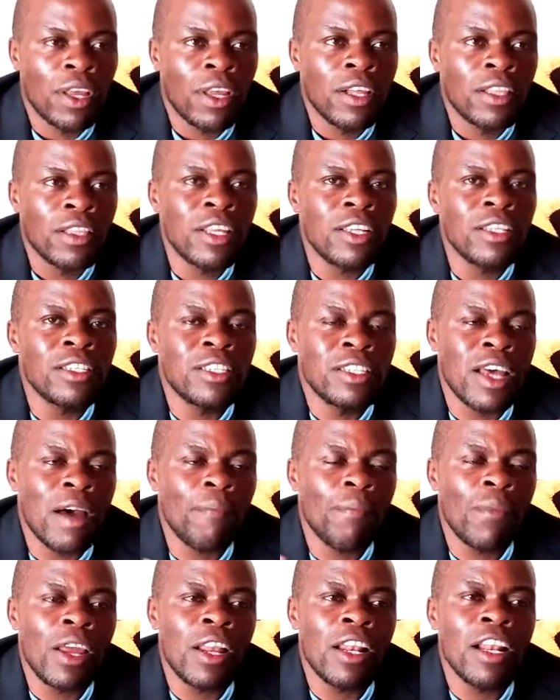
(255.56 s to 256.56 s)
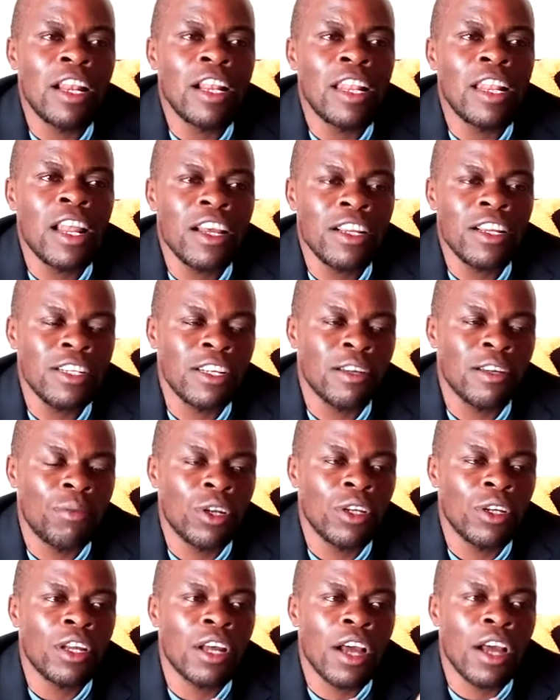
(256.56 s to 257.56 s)
Then some
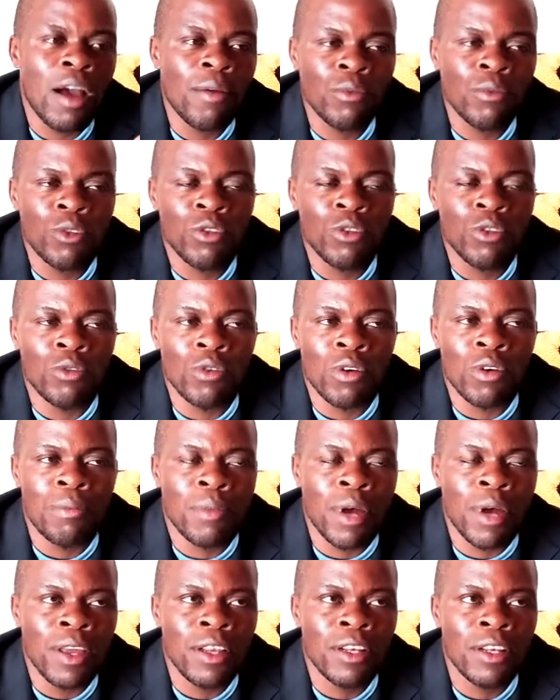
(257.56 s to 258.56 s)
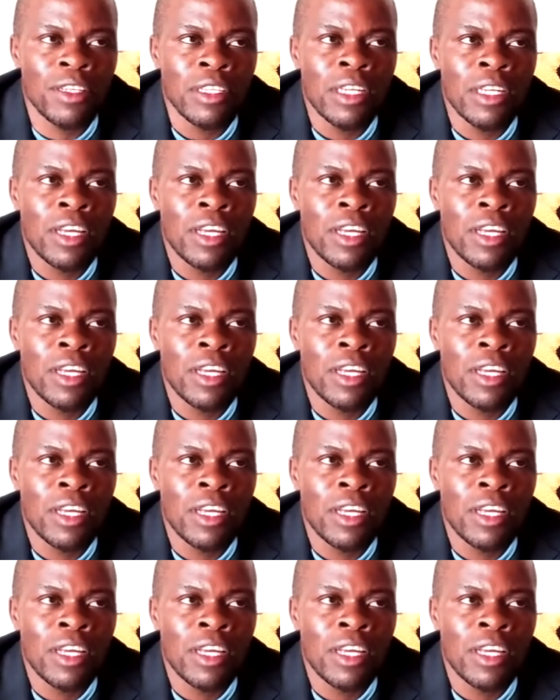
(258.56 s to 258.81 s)
enlightenment comes to your mind,